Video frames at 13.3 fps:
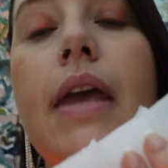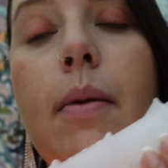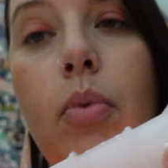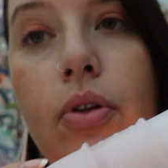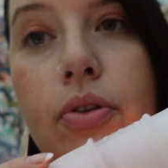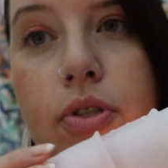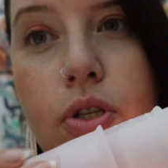be
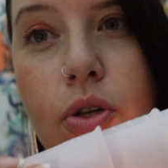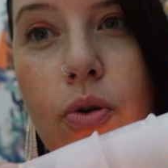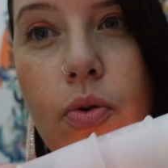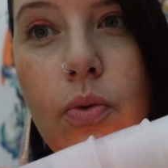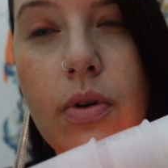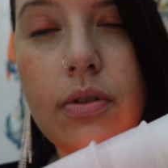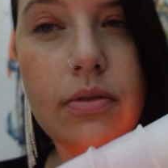able
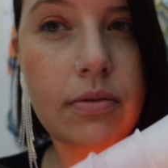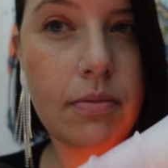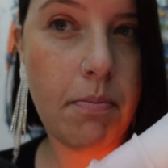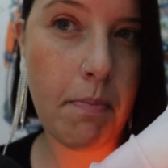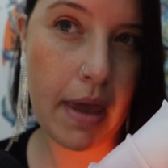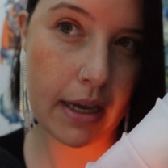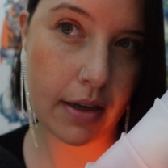to
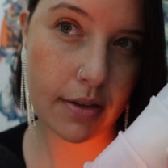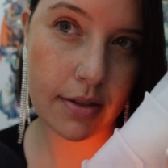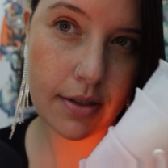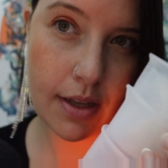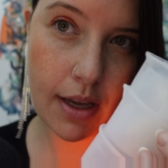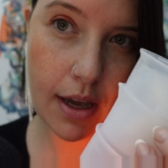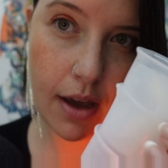
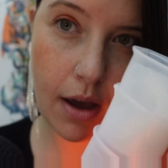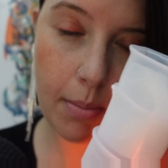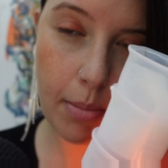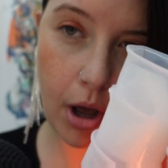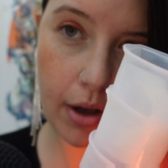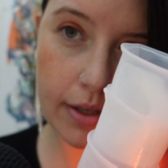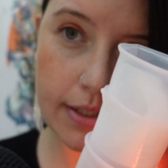mix the
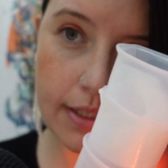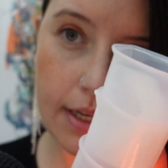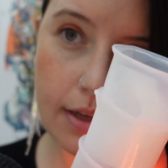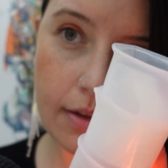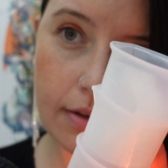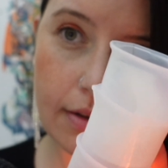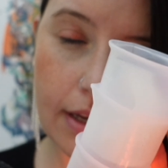
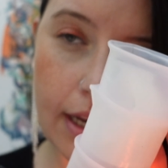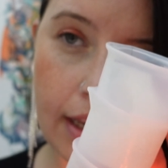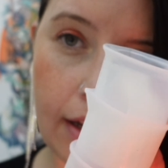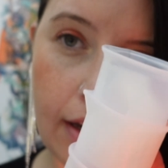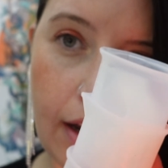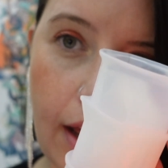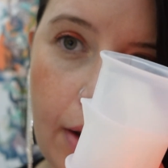epoxy,
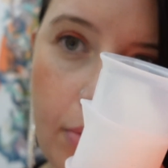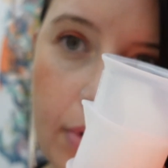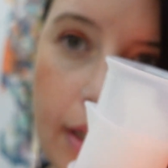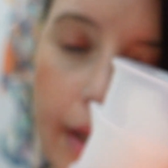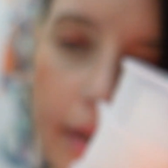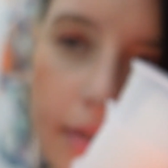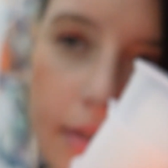and I
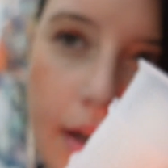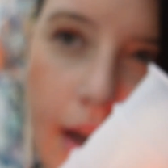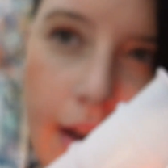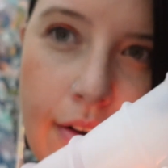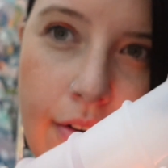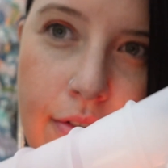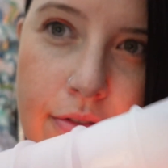would like to
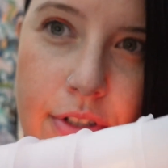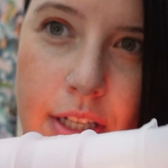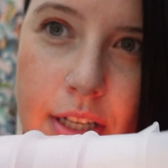have